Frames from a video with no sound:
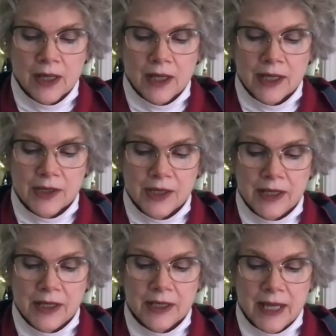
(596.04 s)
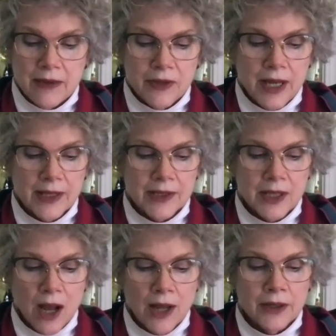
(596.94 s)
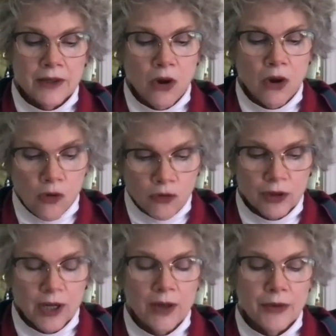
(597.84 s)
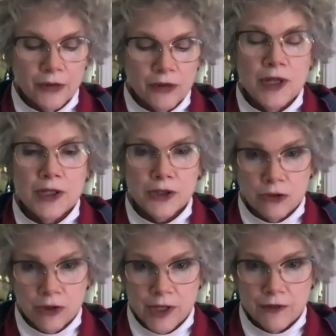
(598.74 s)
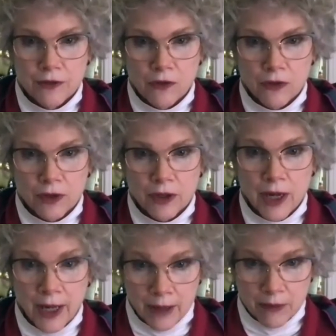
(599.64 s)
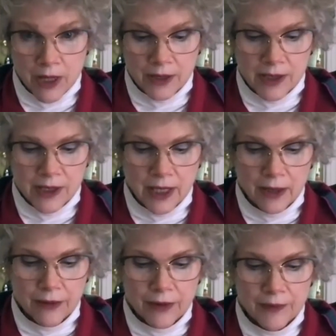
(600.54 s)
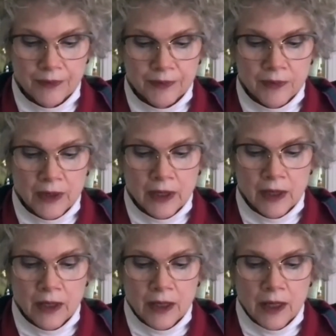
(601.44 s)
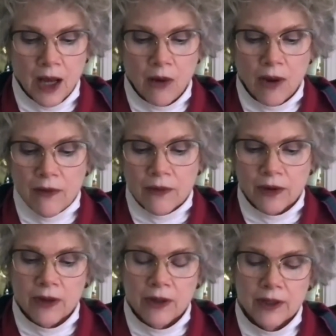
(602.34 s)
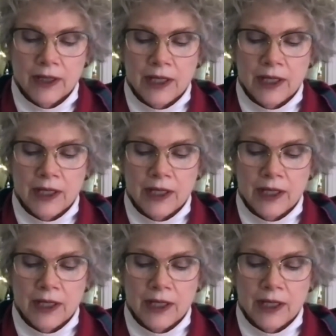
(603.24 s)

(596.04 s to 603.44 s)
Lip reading: can see that David has gotten through his grief over Amnon's death. However, he